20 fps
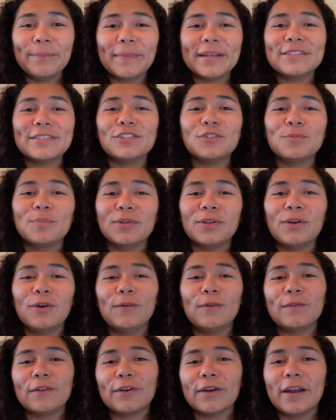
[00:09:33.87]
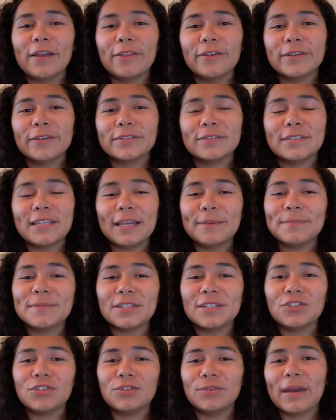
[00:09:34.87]
Message below if there are other tips
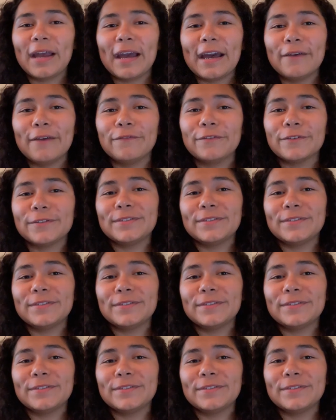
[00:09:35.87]
that you have